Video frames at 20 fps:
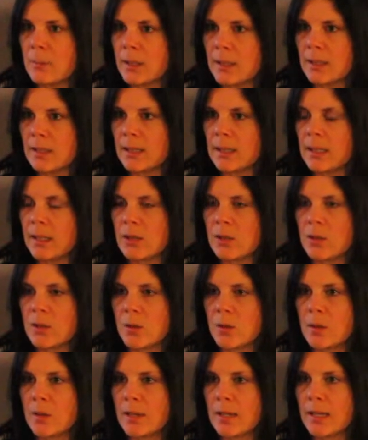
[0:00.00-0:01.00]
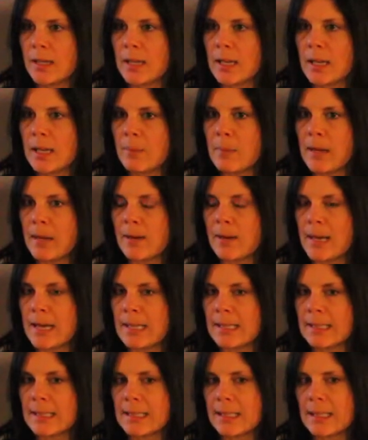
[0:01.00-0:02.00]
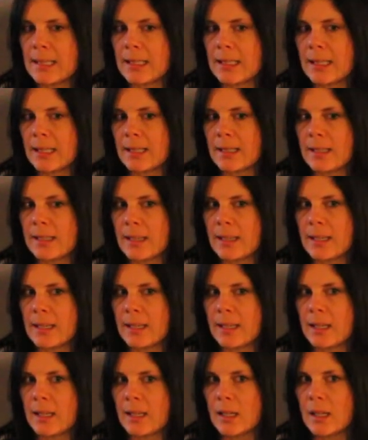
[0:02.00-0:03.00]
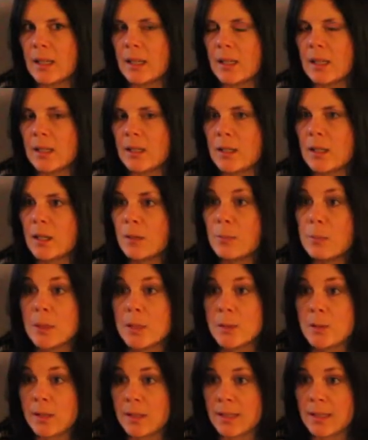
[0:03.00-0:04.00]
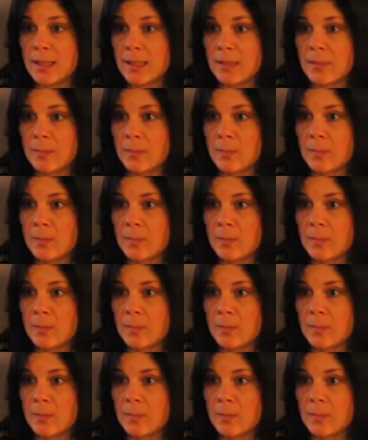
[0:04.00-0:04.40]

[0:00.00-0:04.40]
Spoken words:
really enjoy about ASTECC is the community.